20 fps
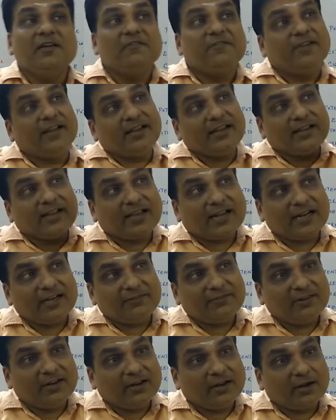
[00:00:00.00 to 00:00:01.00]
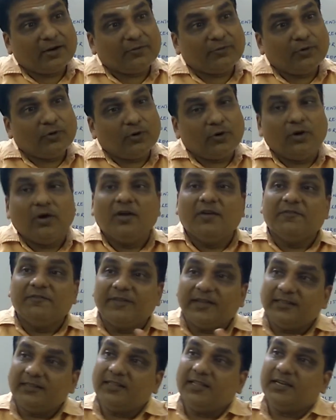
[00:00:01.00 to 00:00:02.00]
When current will not flow,
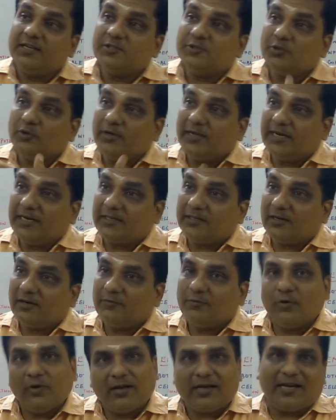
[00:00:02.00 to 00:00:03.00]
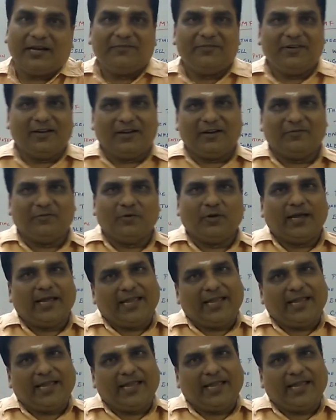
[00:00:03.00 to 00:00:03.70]
when there is no electron flow, current will not flow.